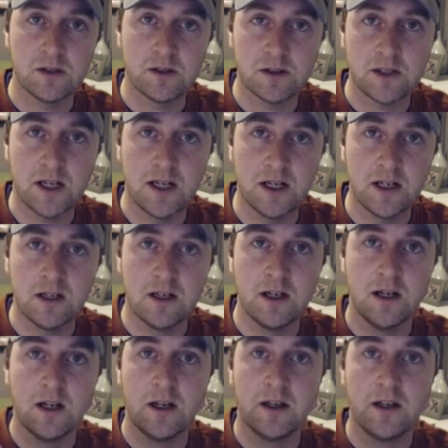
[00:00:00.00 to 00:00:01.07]
saying
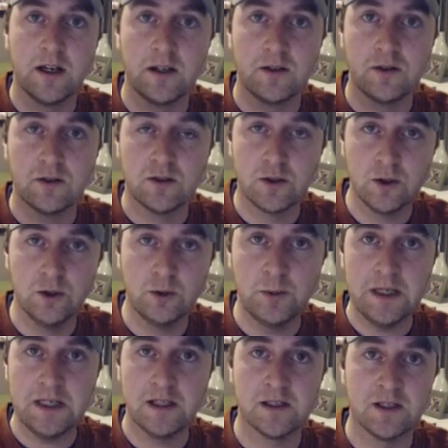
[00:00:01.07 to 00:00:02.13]
that Zoom
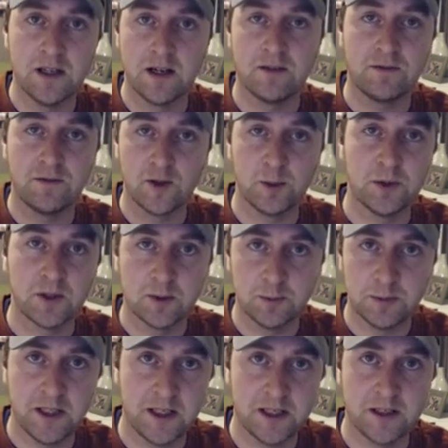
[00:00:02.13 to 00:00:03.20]
is not FERPA
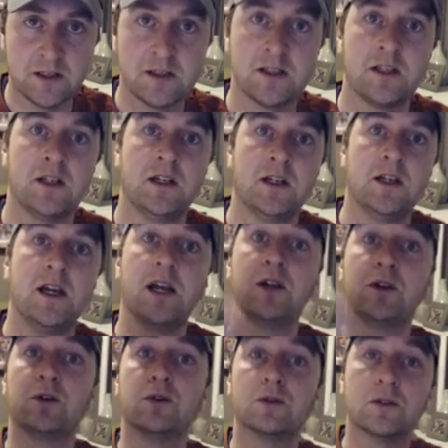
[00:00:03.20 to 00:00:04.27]
compliant and
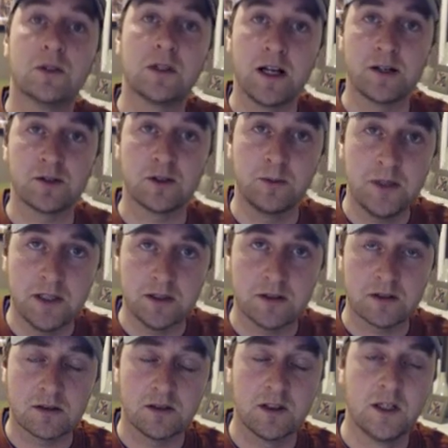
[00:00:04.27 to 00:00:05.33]
Google Classroom
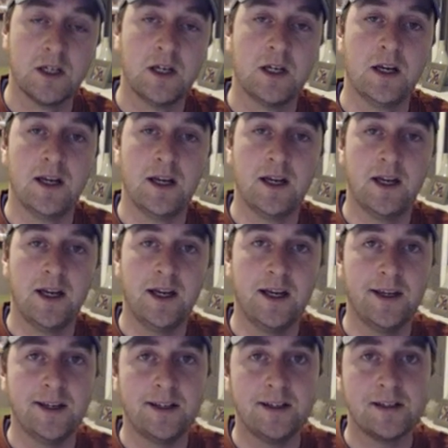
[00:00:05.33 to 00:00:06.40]
is.
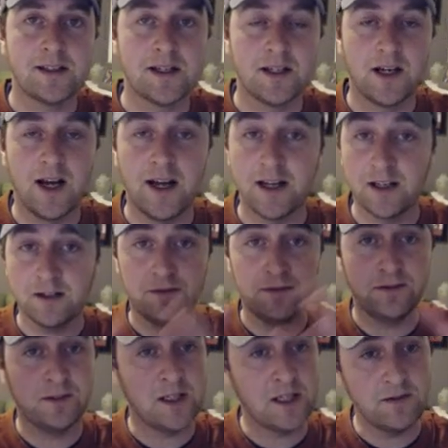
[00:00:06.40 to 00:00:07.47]
And I got a
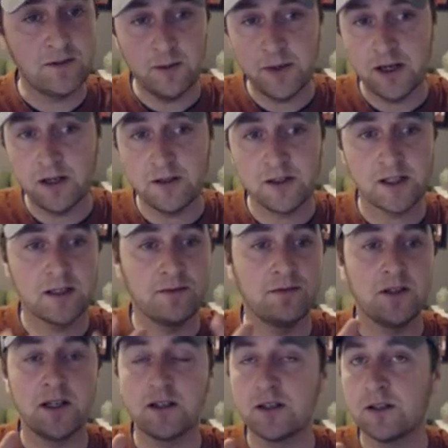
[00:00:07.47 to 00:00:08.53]
flood of emails, I got a
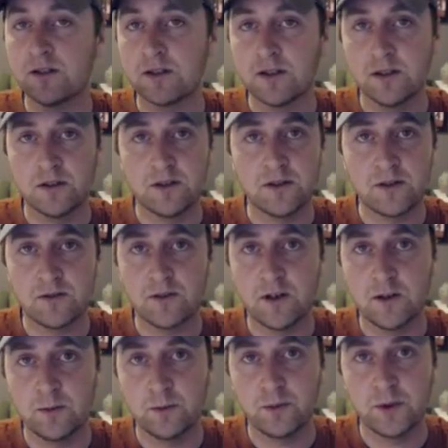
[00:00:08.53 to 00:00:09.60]
flood of concerns
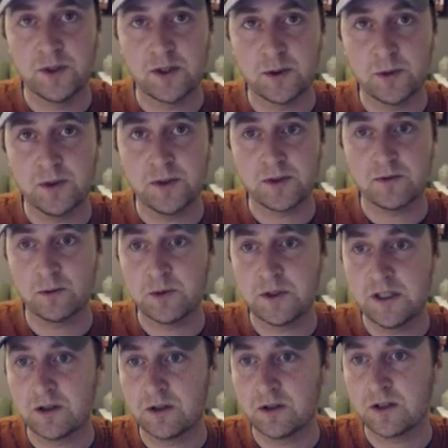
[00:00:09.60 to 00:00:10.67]
from principals and from
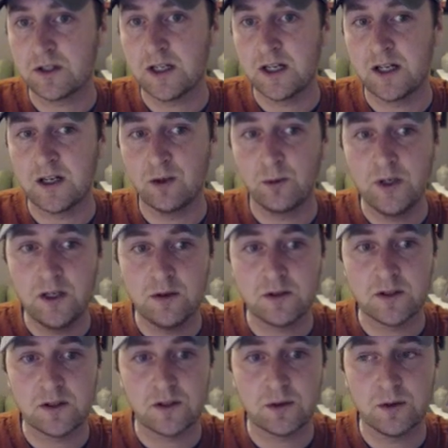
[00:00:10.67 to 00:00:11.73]
teachers saying, are we using
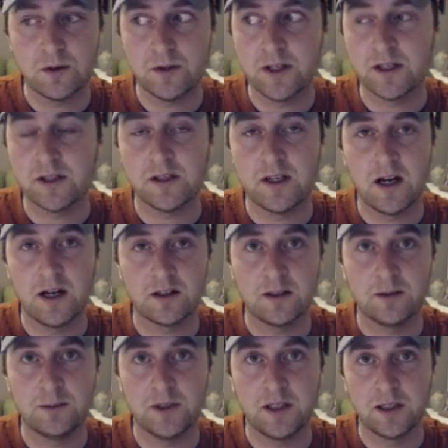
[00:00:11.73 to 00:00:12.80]
a tool that is not
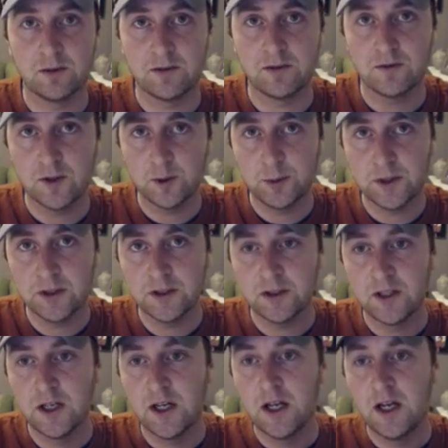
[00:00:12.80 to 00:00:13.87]
compliant with FERPA?
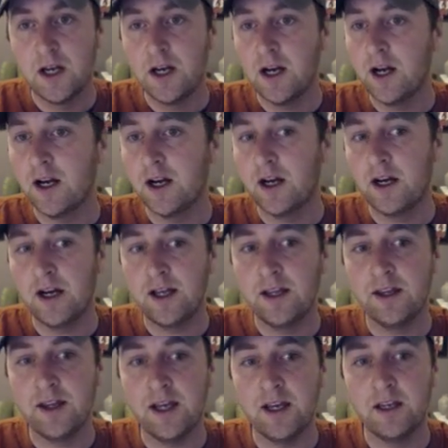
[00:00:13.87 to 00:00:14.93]
And
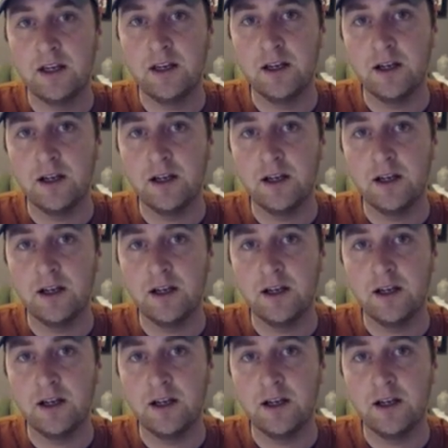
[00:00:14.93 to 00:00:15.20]
then